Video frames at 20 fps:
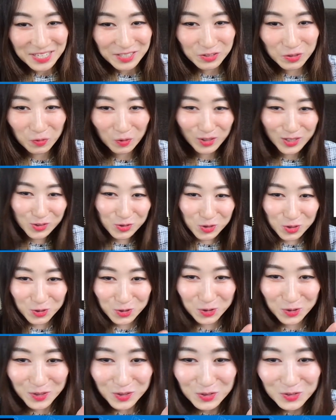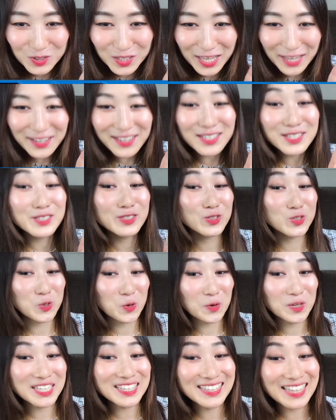so once you join today,
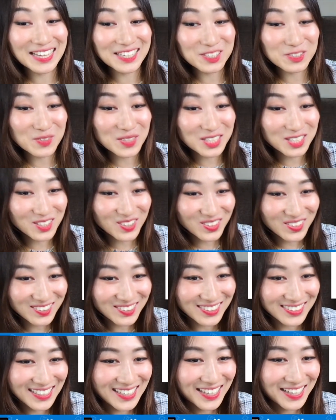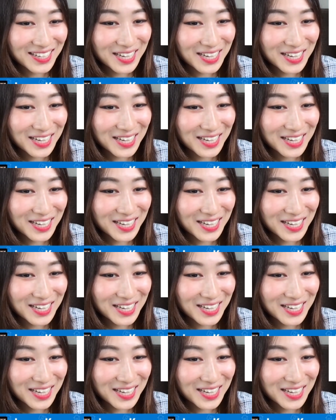join next week too.